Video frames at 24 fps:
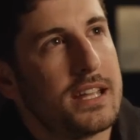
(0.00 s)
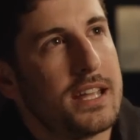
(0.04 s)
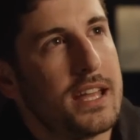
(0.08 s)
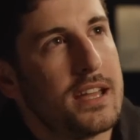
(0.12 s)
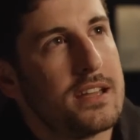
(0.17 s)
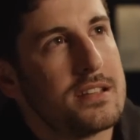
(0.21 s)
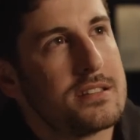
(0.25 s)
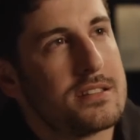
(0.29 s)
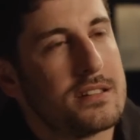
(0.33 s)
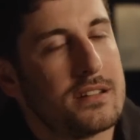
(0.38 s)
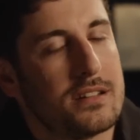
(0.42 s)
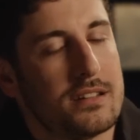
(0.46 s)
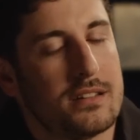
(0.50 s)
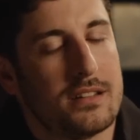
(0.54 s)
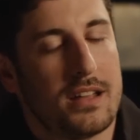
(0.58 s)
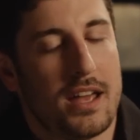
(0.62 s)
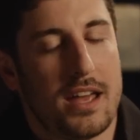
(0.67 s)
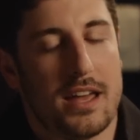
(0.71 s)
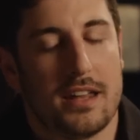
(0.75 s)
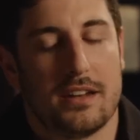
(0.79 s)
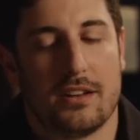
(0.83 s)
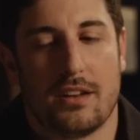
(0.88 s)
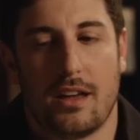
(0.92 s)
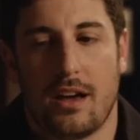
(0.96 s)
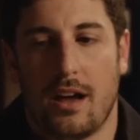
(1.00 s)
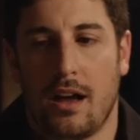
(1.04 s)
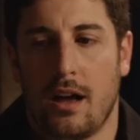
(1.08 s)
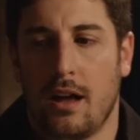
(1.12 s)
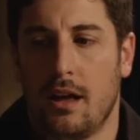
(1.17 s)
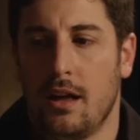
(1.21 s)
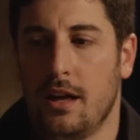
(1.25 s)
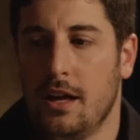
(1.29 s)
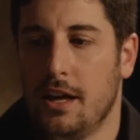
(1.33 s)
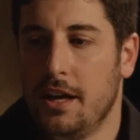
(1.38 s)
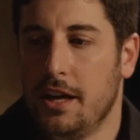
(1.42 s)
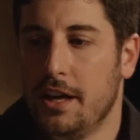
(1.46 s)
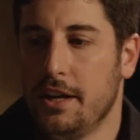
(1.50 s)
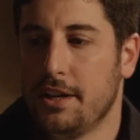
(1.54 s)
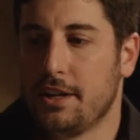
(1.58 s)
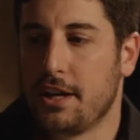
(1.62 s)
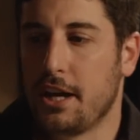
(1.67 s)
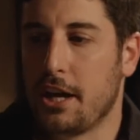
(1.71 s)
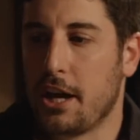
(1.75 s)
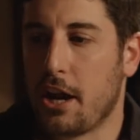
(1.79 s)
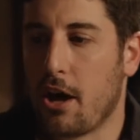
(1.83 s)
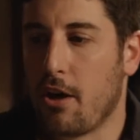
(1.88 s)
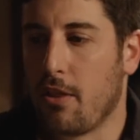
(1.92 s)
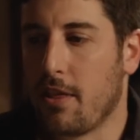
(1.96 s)
I guess, and
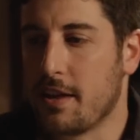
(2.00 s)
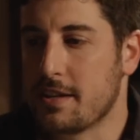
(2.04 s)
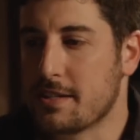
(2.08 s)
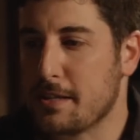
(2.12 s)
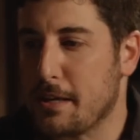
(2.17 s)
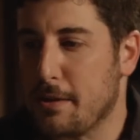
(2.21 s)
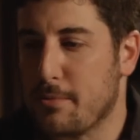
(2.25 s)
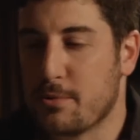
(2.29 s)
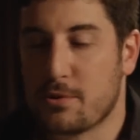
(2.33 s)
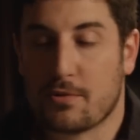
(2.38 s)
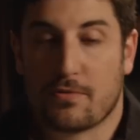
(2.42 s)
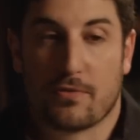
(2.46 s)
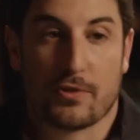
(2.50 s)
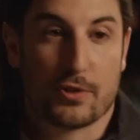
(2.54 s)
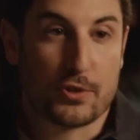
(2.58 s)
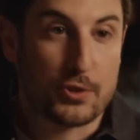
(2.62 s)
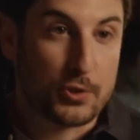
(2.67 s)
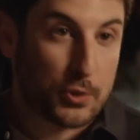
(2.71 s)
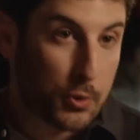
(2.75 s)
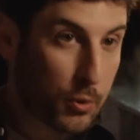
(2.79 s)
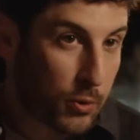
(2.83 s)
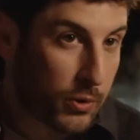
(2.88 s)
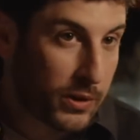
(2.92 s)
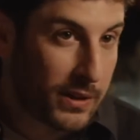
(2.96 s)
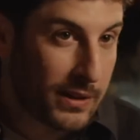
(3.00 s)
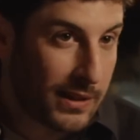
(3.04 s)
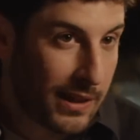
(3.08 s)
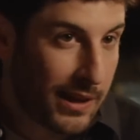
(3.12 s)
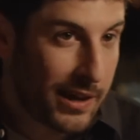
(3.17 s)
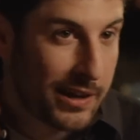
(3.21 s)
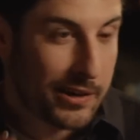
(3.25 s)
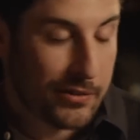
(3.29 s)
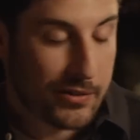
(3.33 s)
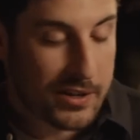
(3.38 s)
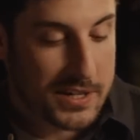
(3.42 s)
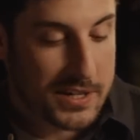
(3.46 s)
they said it was for storyline